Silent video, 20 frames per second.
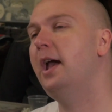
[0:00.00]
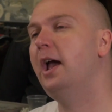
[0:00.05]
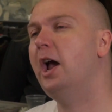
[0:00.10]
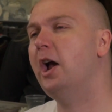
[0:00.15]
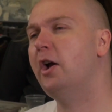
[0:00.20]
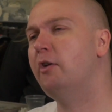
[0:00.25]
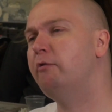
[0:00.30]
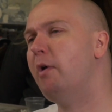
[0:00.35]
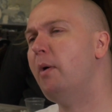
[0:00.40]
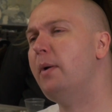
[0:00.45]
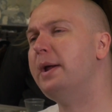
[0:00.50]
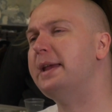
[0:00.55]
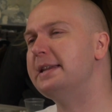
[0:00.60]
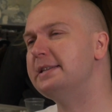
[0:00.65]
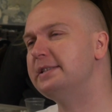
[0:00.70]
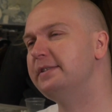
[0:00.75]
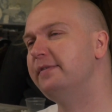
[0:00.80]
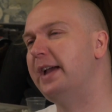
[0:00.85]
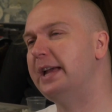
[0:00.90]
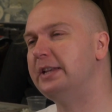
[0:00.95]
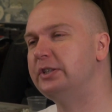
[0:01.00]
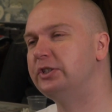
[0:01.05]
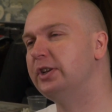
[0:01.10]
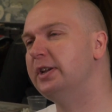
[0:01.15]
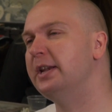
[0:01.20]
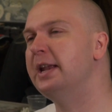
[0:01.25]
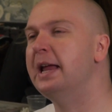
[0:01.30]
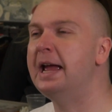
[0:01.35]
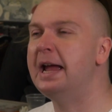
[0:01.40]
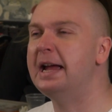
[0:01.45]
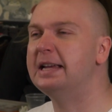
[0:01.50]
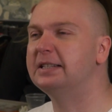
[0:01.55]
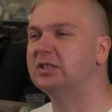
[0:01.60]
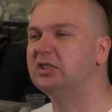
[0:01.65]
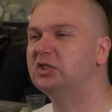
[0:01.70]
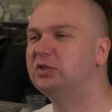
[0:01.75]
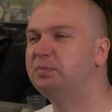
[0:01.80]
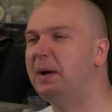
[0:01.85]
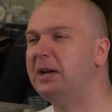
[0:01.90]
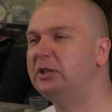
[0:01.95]
A heroic intervention is a
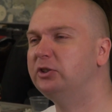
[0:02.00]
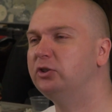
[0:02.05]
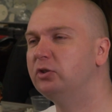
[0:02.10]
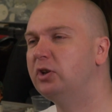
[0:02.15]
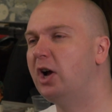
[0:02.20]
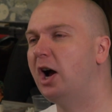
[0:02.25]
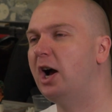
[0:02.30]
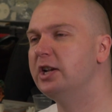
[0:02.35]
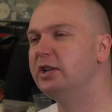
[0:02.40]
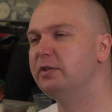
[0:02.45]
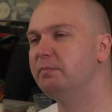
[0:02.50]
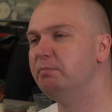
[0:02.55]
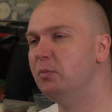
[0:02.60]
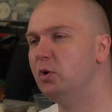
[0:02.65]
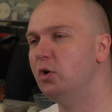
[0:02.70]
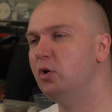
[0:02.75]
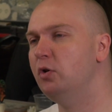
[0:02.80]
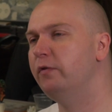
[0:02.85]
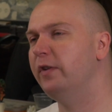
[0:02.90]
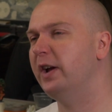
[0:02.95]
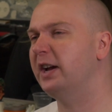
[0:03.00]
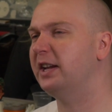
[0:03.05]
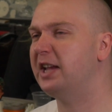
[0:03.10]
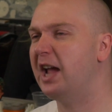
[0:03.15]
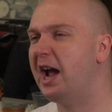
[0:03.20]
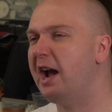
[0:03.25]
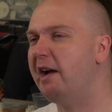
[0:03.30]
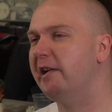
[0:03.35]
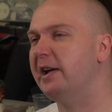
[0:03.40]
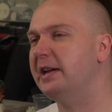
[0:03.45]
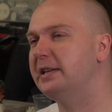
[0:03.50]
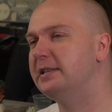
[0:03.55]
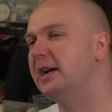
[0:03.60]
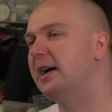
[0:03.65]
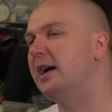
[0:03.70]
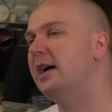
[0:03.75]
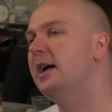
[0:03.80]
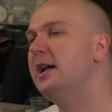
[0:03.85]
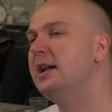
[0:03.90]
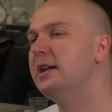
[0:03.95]
special kind of move a
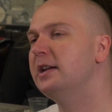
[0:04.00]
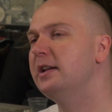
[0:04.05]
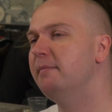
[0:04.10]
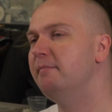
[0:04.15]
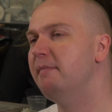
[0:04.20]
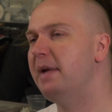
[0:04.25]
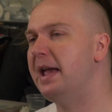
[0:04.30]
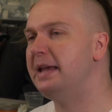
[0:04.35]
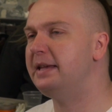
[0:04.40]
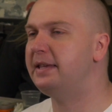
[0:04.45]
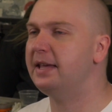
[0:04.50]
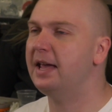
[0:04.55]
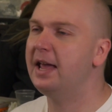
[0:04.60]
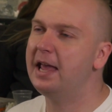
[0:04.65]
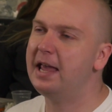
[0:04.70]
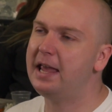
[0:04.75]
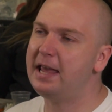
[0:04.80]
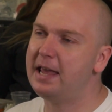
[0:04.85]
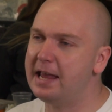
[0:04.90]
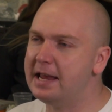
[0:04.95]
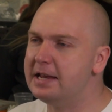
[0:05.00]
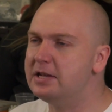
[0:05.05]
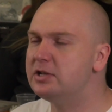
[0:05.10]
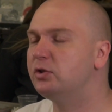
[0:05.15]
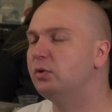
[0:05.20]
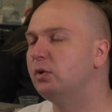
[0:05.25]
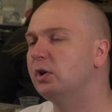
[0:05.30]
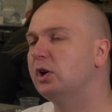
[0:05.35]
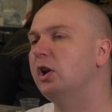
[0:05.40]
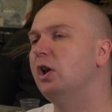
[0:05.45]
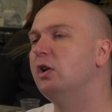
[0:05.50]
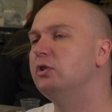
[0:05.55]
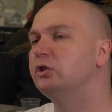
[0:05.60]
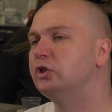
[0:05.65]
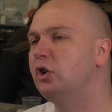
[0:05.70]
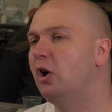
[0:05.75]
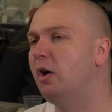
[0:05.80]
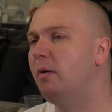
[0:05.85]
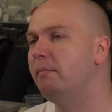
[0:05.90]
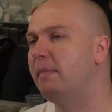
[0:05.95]
character can make into a close
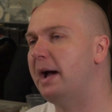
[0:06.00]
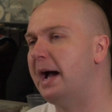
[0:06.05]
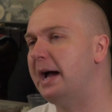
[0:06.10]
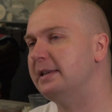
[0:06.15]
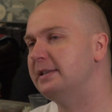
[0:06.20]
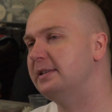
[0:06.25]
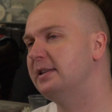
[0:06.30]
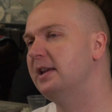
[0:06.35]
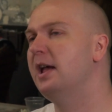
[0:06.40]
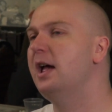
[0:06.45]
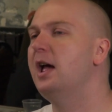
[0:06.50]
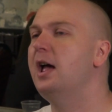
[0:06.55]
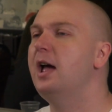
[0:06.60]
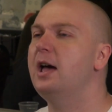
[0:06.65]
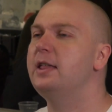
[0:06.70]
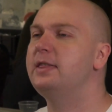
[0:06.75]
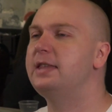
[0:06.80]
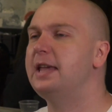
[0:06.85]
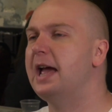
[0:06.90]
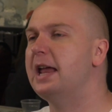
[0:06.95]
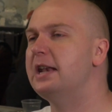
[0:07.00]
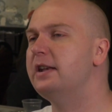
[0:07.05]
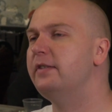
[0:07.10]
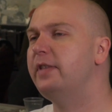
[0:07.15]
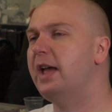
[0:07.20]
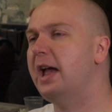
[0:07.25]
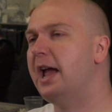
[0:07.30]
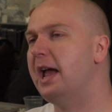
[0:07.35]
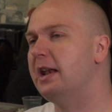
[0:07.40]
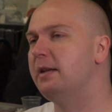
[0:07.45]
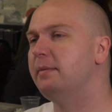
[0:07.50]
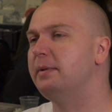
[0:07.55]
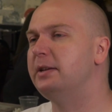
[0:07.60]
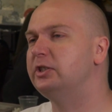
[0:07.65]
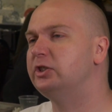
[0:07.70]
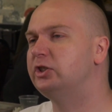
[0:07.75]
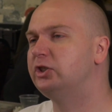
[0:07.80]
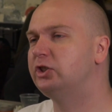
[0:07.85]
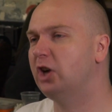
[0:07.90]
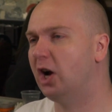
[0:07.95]
combat at the end of their
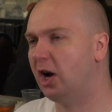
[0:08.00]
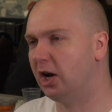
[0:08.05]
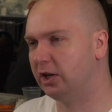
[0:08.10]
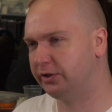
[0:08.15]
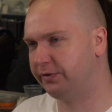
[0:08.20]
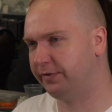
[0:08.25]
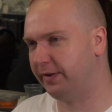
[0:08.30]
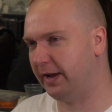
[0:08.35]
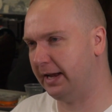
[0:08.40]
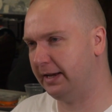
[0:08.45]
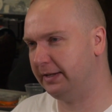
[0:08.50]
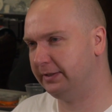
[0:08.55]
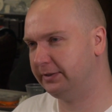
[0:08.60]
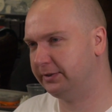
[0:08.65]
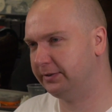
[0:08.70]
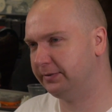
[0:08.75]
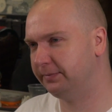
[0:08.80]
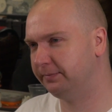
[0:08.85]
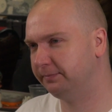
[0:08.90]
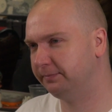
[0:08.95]
enemy's charge phase.